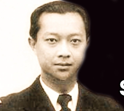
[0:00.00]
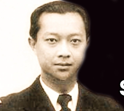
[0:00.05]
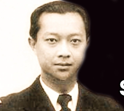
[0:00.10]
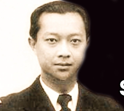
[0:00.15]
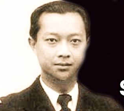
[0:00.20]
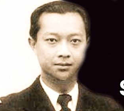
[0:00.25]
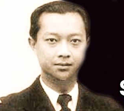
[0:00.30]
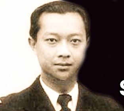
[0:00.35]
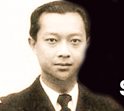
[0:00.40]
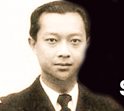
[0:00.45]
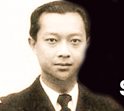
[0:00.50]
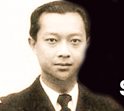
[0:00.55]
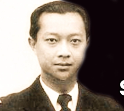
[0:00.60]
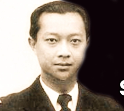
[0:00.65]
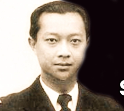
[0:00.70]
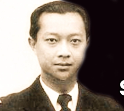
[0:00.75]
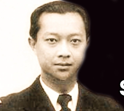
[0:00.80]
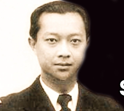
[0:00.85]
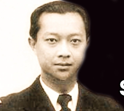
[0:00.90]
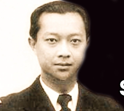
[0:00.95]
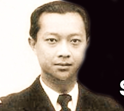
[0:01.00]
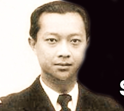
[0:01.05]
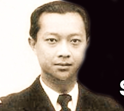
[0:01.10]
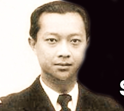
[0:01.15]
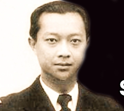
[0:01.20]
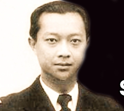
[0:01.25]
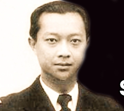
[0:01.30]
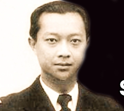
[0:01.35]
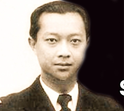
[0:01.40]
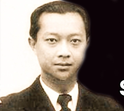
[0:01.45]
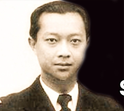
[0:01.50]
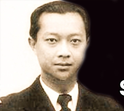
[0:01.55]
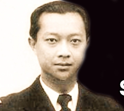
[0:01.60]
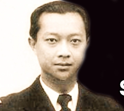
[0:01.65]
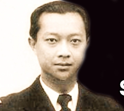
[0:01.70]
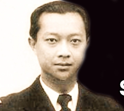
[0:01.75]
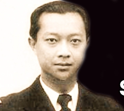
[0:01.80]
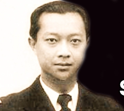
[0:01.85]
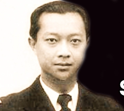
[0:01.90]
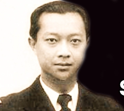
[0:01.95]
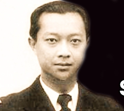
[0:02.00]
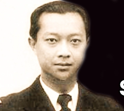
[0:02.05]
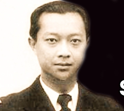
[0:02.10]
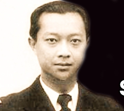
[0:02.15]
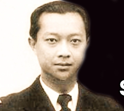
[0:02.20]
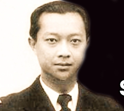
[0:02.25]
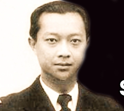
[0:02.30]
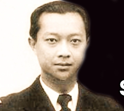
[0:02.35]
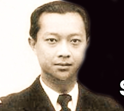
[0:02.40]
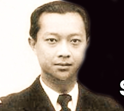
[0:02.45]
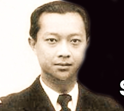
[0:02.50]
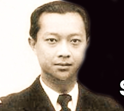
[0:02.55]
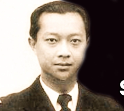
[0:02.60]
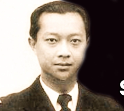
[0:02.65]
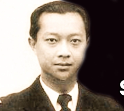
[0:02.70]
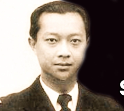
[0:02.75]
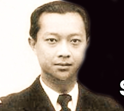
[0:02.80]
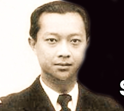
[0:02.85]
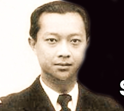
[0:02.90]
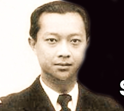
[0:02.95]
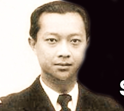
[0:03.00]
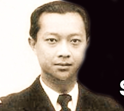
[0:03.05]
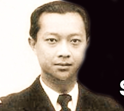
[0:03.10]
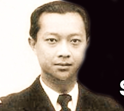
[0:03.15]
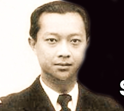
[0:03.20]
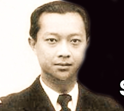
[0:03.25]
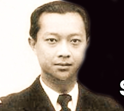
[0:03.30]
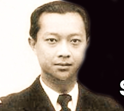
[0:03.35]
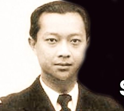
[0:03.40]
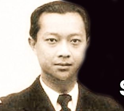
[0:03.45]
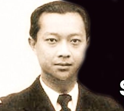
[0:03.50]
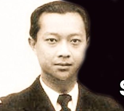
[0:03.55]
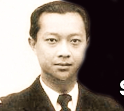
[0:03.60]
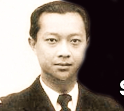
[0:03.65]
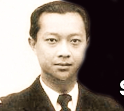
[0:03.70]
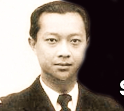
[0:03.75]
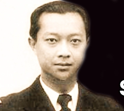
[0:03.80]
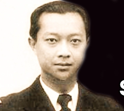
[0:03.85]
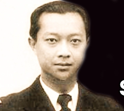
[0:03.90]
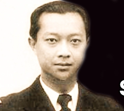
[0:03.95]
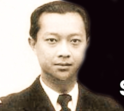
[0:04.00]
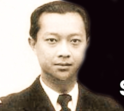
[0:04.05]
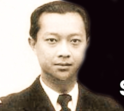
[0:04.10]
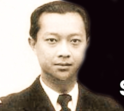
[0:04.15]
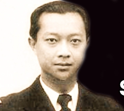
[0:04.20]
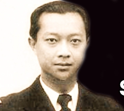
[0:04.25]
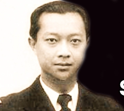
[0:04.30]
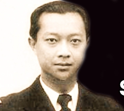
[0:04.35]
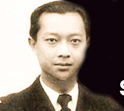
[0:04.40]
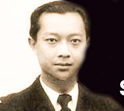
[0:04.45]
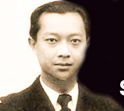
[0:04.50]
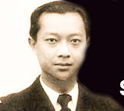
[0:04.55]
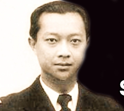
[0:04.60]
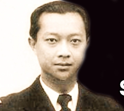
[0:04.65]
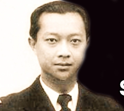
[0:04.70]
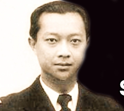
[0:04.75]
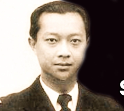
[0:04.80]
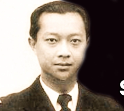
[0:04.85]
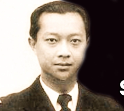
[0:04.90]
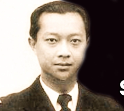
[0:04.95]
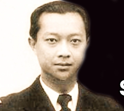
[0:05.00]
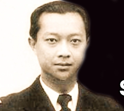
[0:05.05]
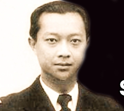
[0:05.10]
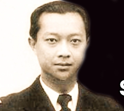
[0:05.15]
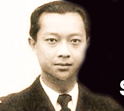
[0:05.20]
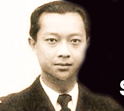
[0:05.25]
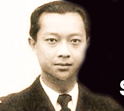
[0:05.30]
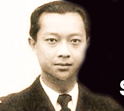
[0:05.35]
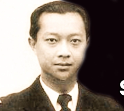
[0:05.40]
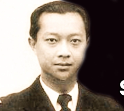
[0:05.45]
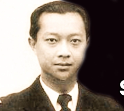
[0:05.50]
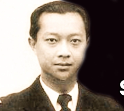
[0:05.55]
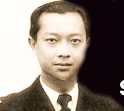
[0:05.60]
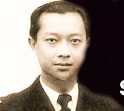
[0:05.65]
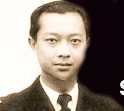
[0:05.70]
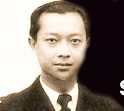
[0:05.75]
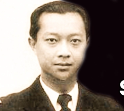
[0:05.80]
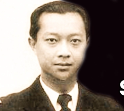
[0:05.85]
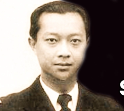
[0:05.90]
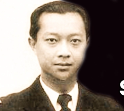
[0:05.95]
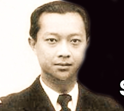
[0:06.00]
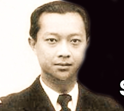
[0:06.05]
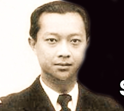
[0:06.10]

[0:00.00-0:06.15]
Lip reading: [no speech]